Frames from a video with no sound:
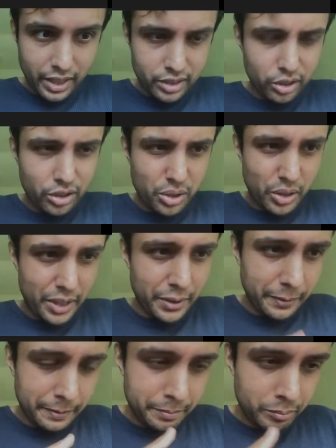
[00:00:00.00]
as a
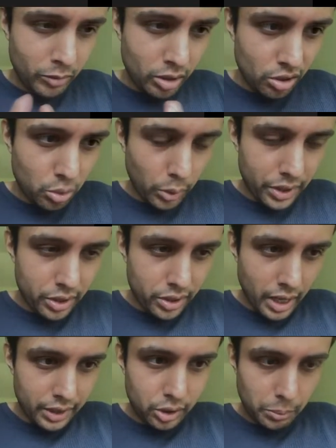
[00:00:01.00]
string. Strings are
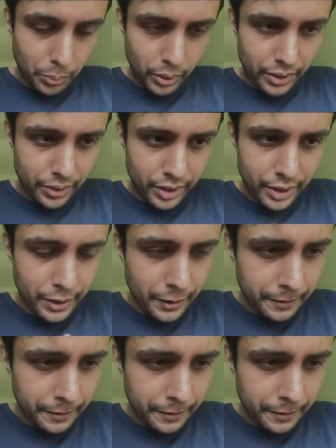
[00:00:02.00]
nice to print, right?